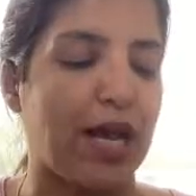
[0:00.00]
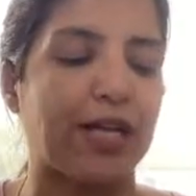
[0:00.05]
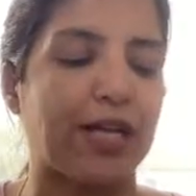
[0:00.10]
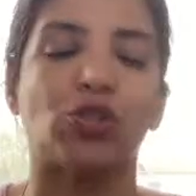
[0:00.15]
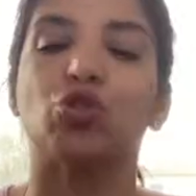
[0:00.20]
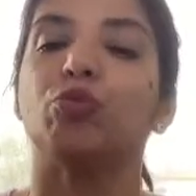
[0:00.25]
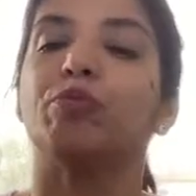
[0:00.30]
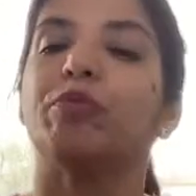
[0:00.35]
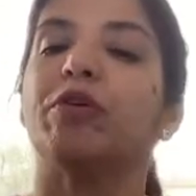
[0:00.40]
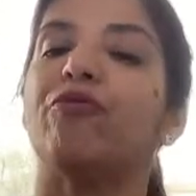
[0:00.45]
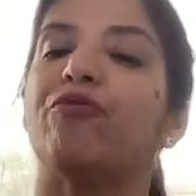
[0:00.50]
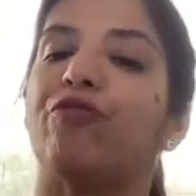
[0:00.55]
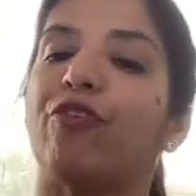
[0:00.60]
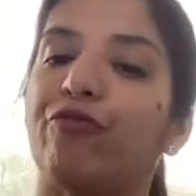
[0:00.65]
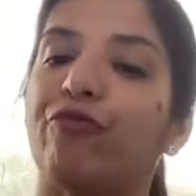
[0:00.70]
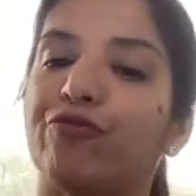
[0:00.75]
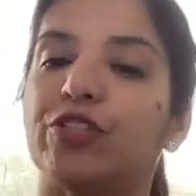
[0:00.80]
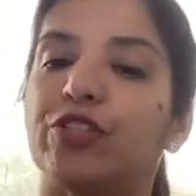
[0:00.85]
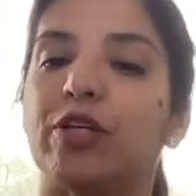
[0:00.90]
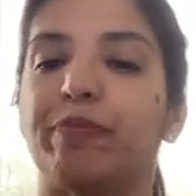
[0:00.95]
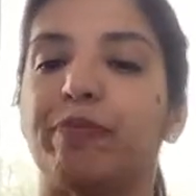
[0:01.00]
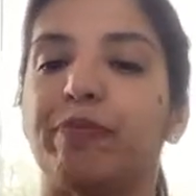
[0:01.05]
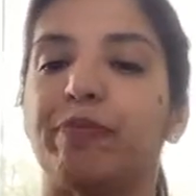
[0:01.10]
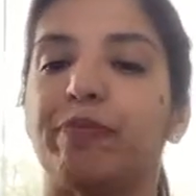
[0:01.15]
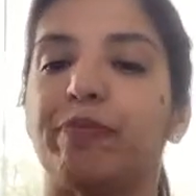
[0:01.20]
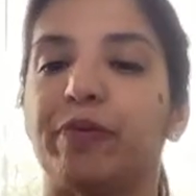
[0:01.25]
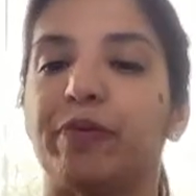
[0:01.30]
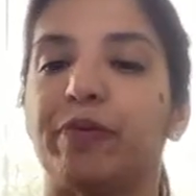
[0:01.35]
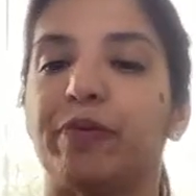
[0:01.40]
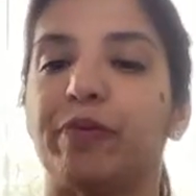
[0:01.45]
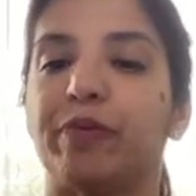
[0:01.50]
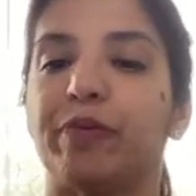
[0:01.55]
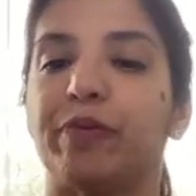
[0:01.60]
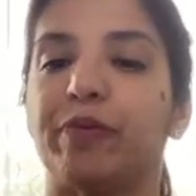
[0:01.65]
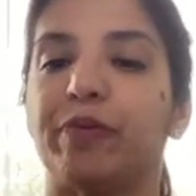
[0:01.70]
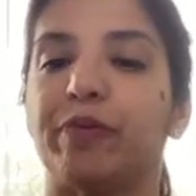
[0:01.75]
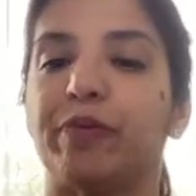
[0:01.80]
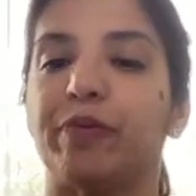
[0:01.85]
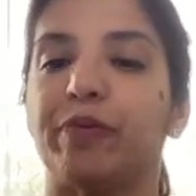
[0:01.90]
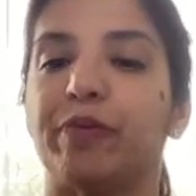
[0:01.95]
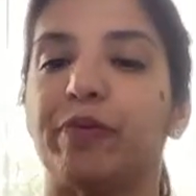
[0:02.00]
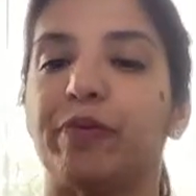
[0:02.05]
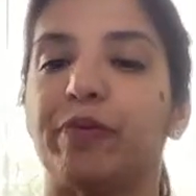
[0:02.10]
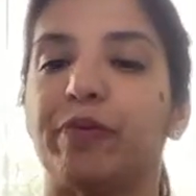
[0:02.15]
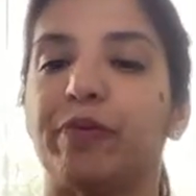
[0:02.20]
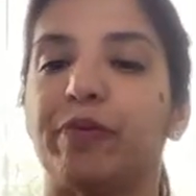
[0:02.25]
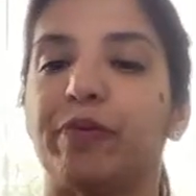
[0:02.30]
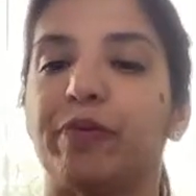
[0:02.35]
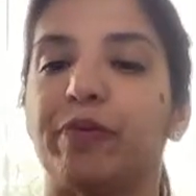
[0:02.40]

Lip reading: has to be 50% solution, and that